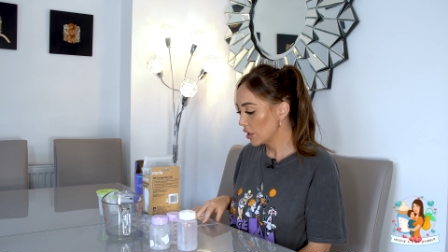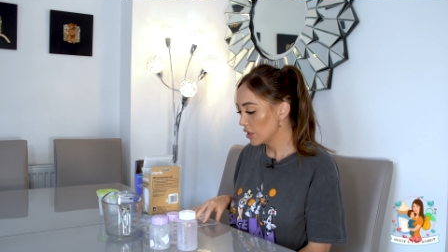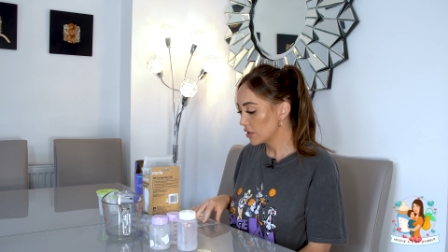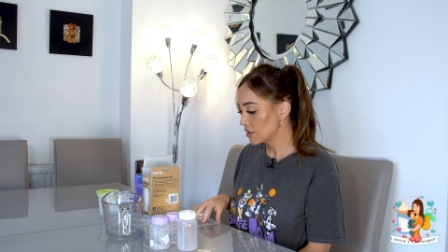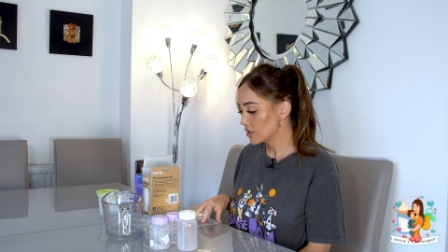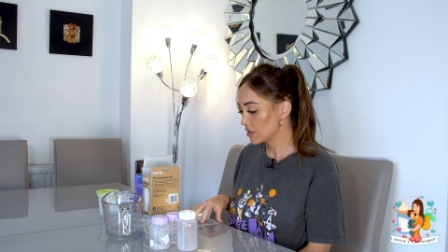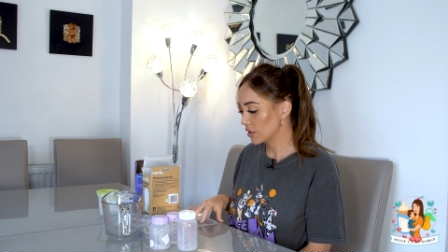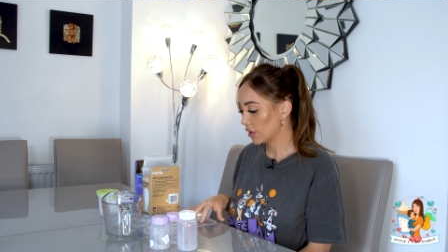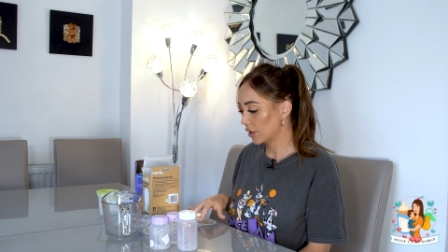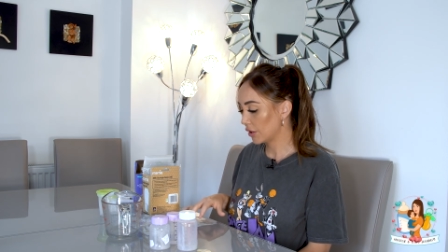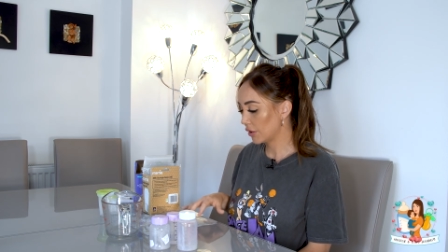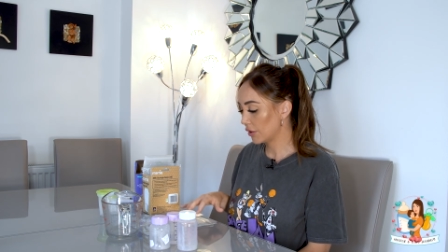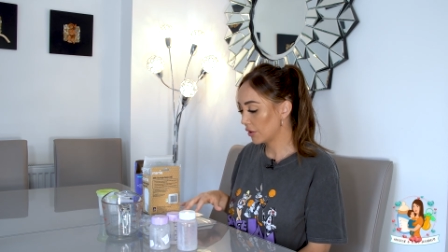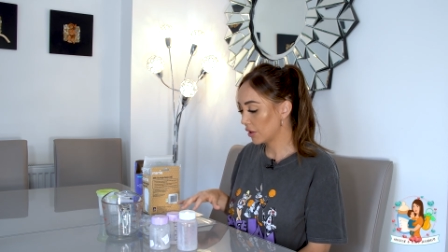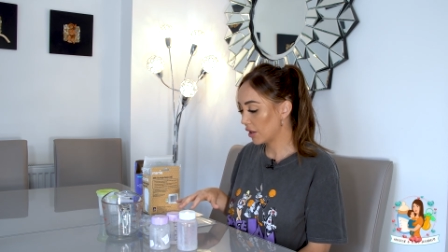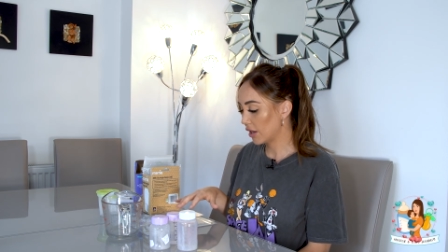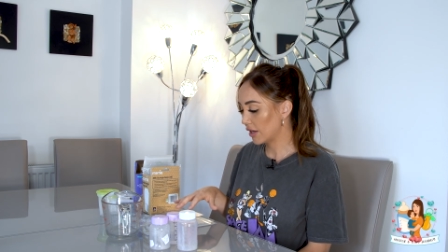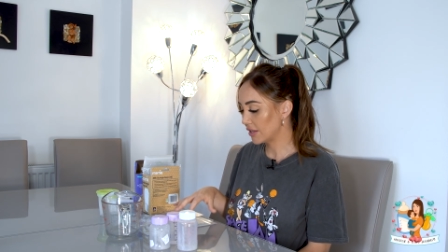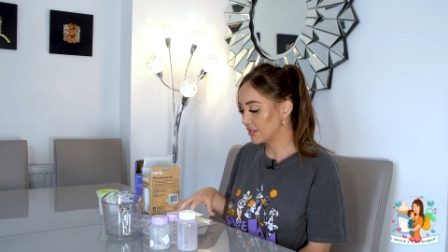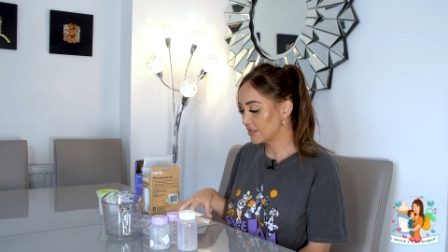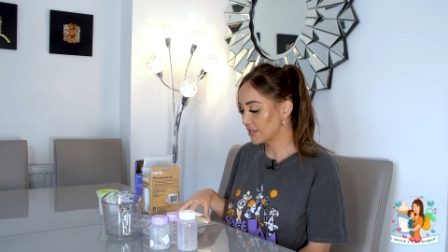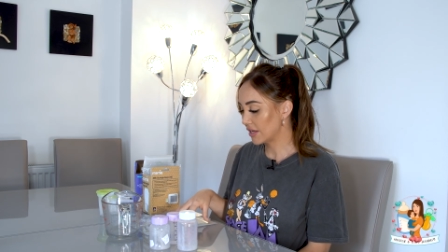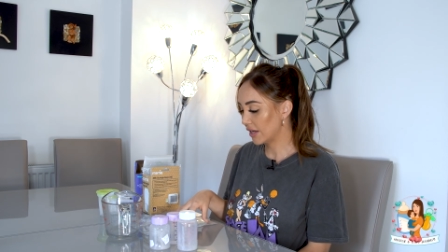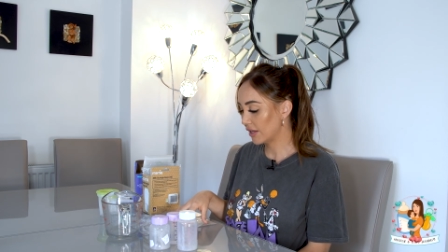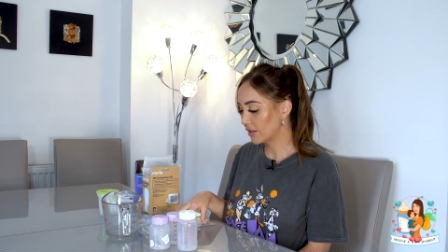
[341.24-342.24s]
So
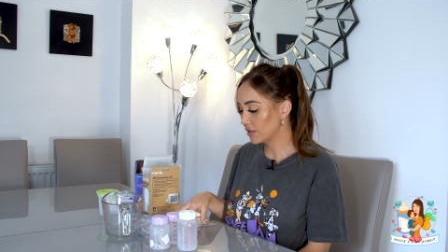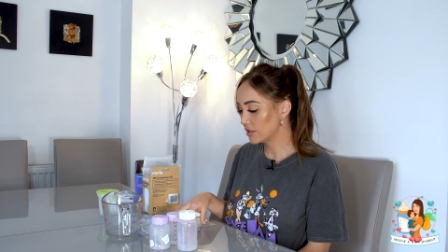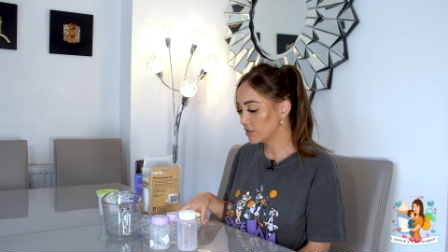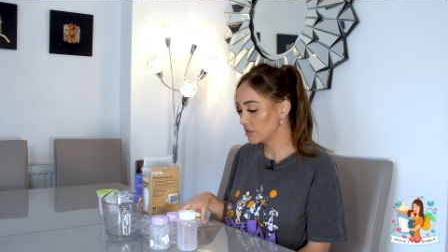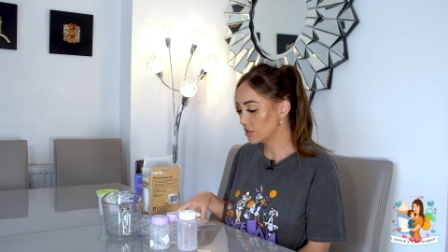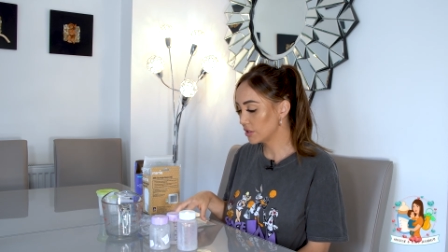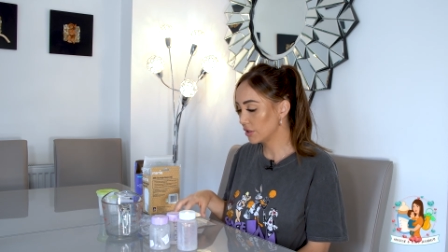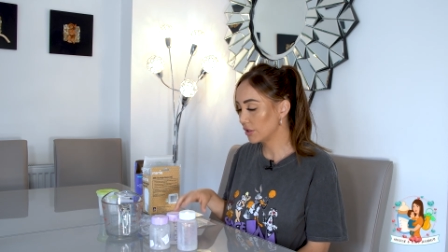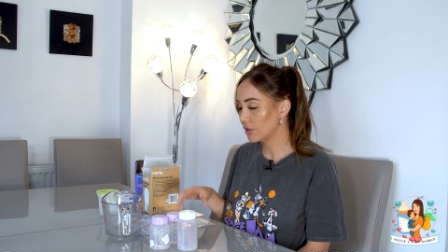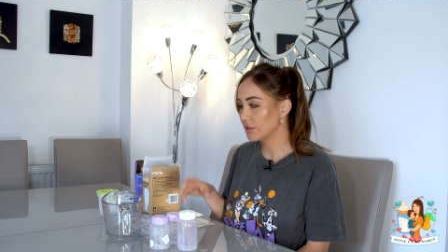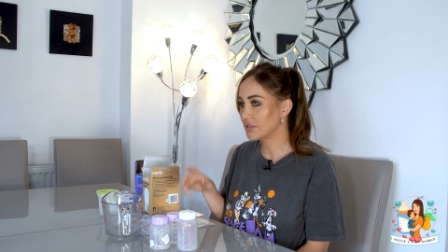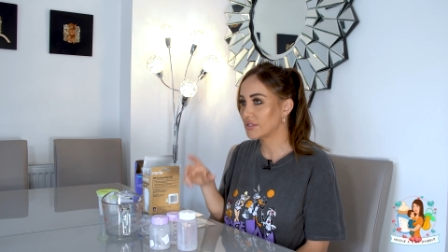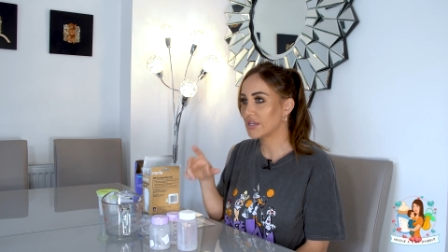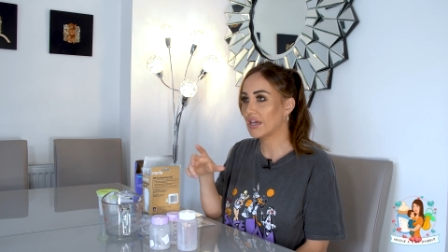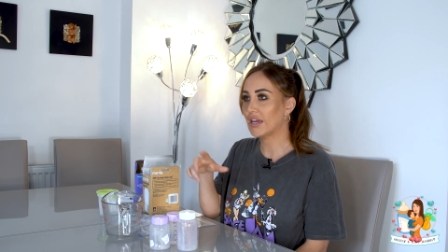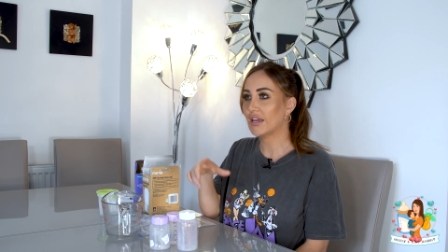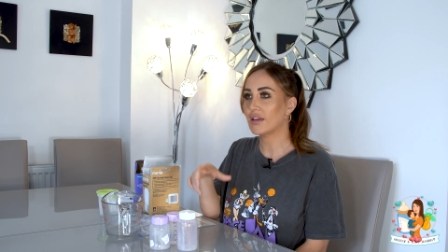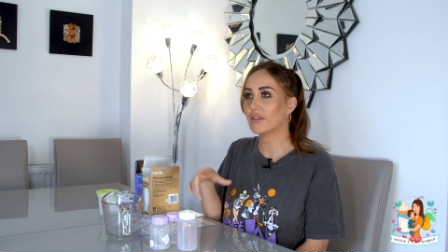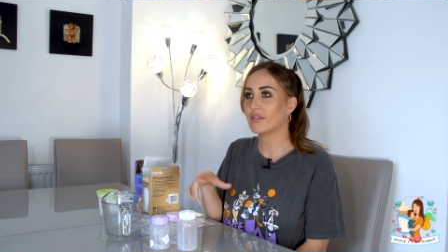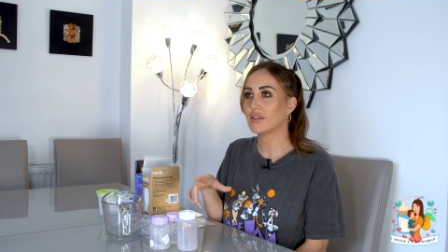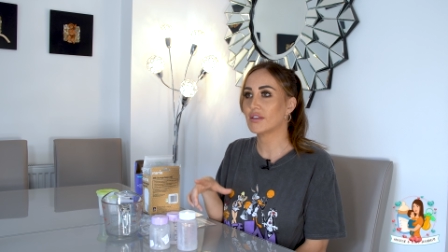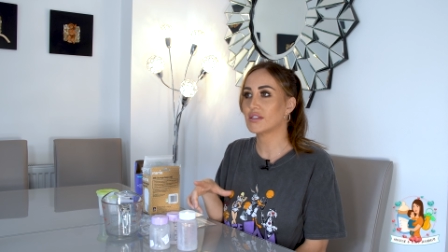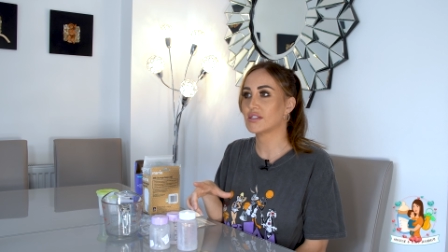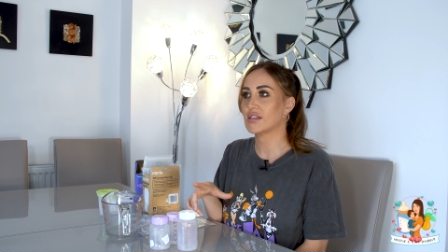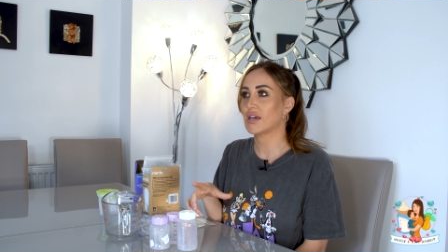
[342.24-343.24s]
I tend to
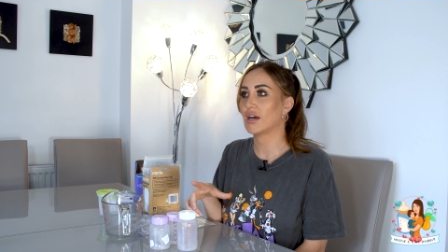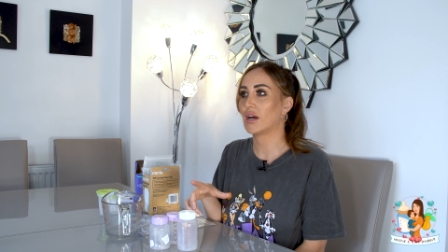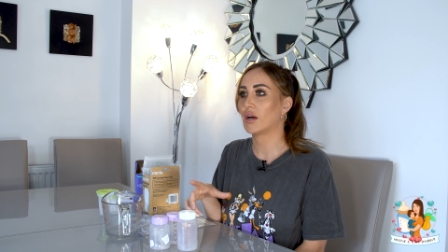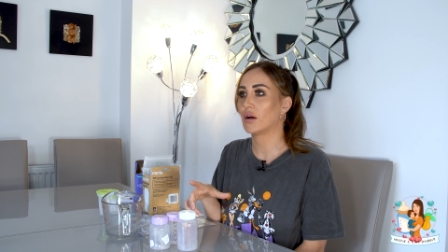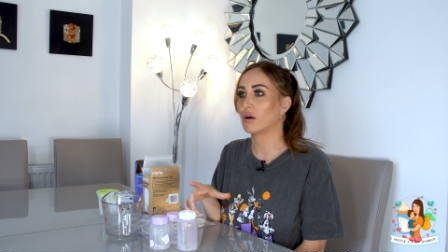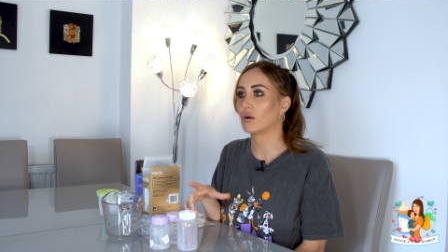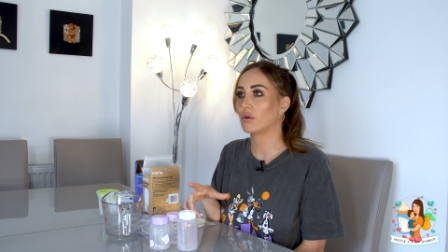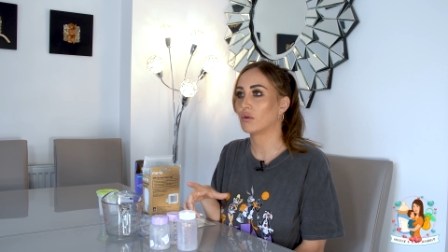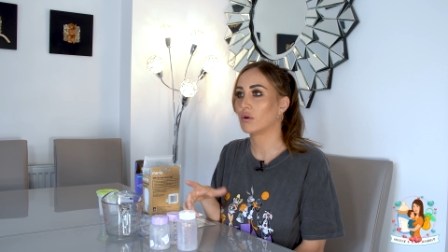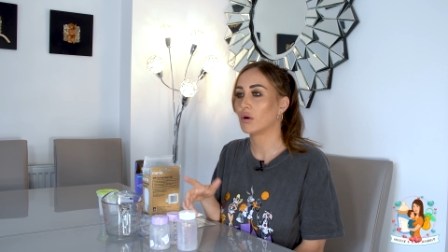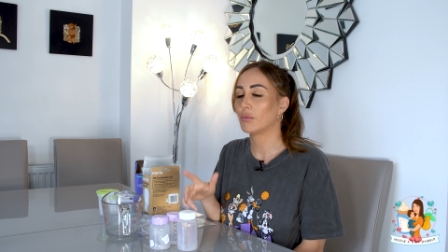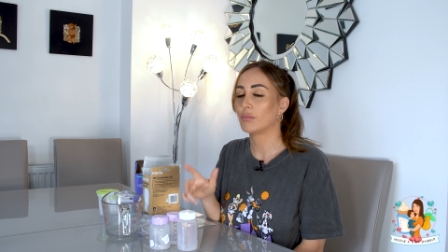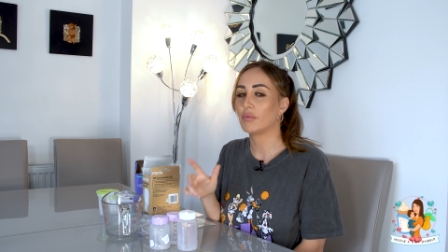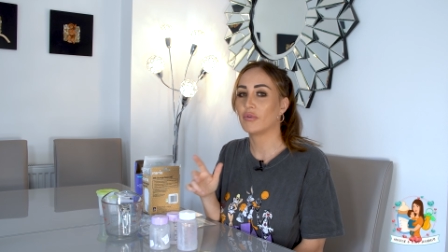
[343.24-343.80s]
take this out